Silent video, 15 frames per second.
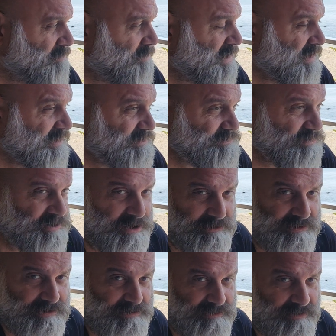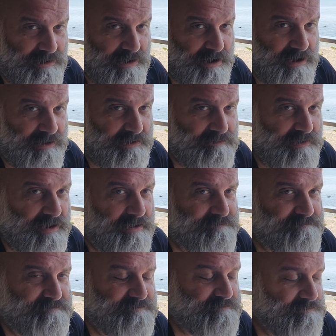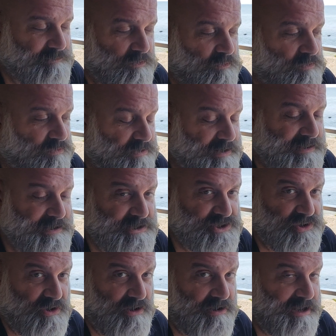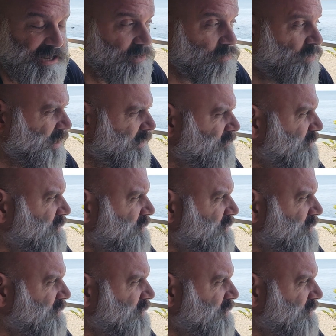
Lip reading: because we're going through a really strong heat wave,